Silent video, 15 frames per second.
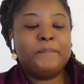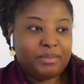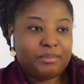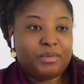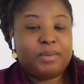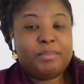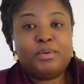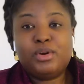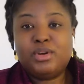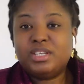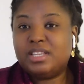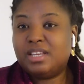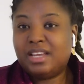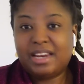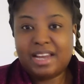But Apollo is
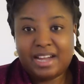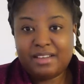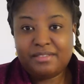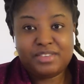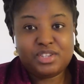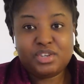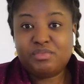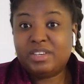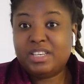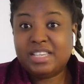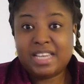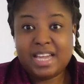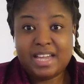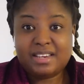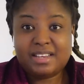still alive. He's not really
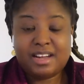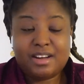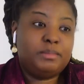dead